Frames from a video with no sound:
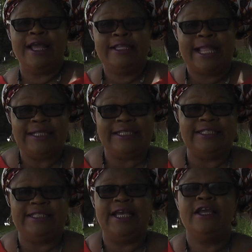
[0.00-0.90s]
That
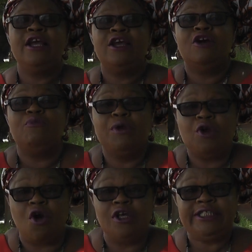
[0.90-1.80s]
is
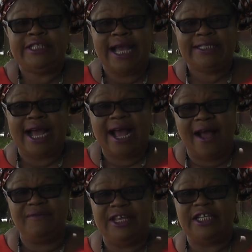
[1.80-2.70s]
because Jaja
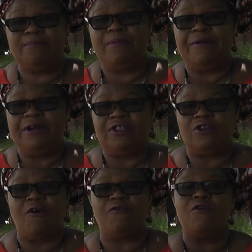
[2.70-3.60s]
have this spirit
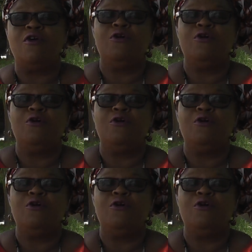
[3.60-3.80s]
of